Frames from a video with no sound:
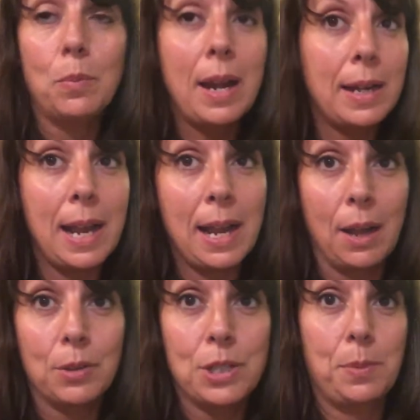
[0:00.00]
right
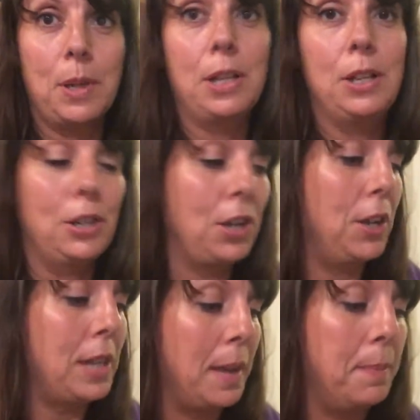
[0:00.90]
now. Just want you to
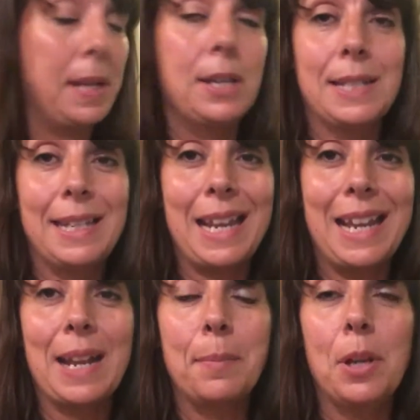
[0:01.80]
know that, because
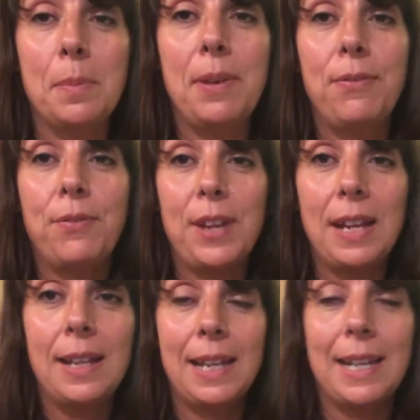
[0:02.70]
again, I'm going to be
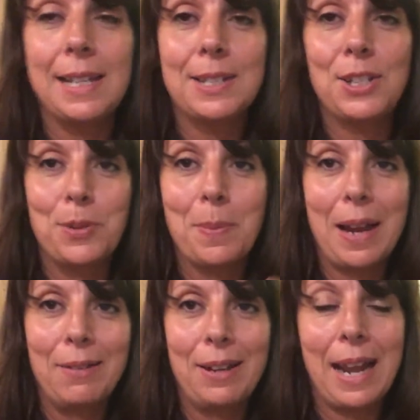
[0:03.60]
feeling into
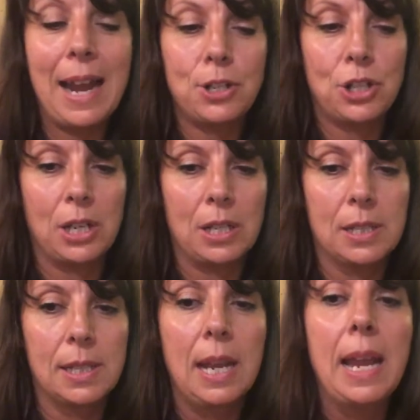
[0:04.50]
my
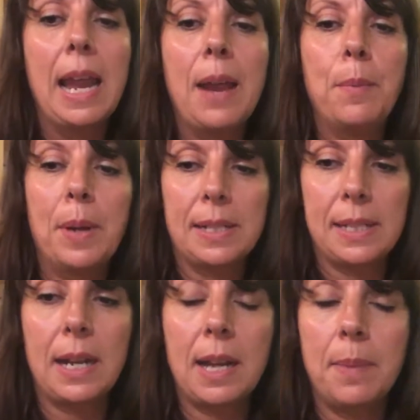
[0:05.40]
reactions, and when I
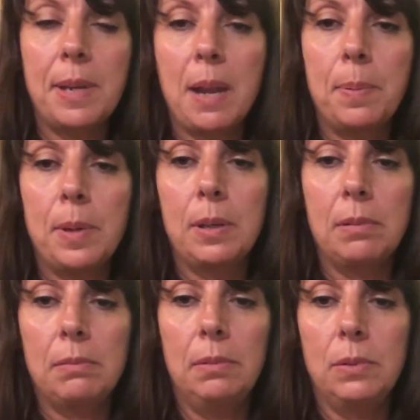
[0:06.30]
start coming up
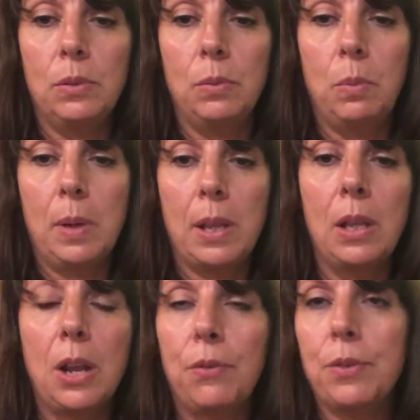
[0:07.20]
with a
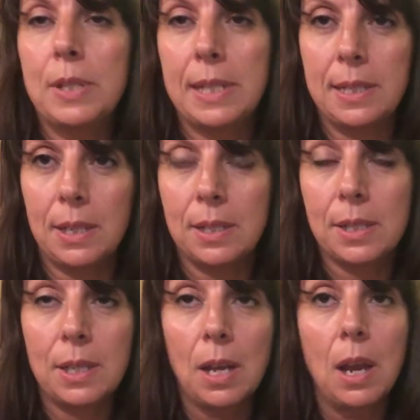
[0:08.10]
lot of
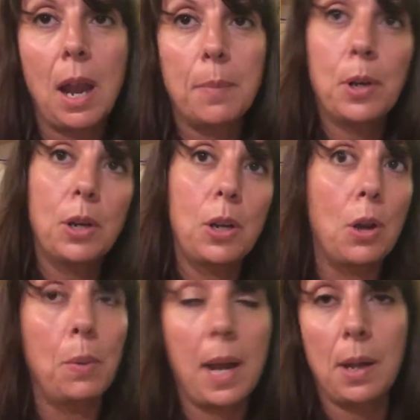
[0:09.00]
resistance, I'm going to
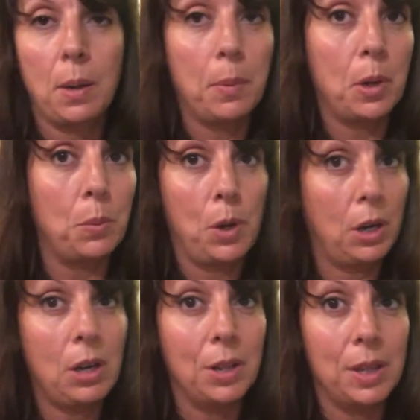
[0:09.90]
go away and I'm going to
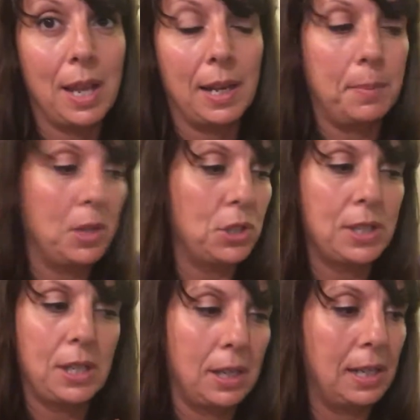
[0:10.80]
work on that. I'm not
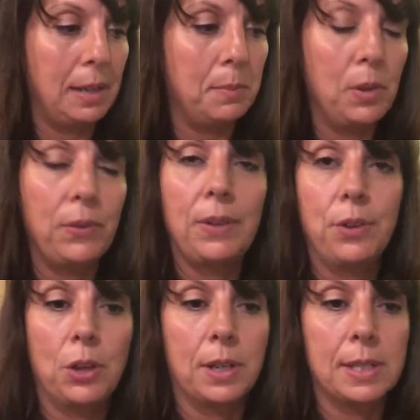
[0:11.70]
just going to keep moving
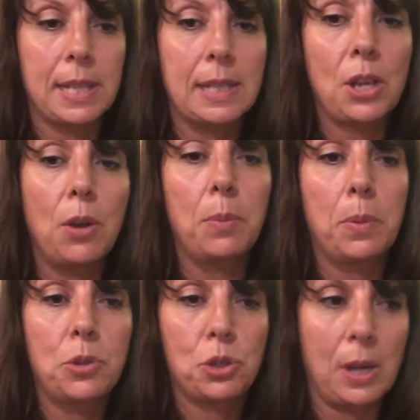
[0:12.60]
forward, because that's the whole
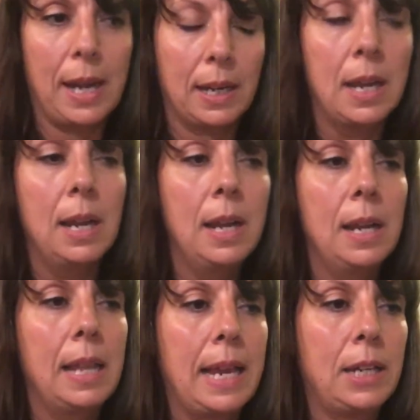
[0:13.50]
trick.
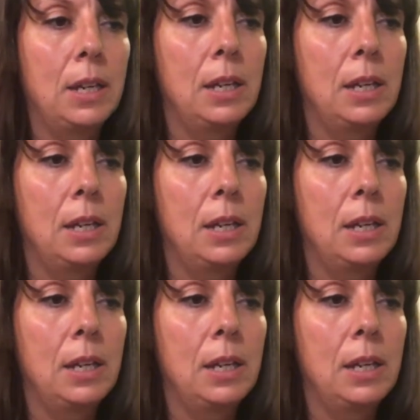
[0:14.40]
Like,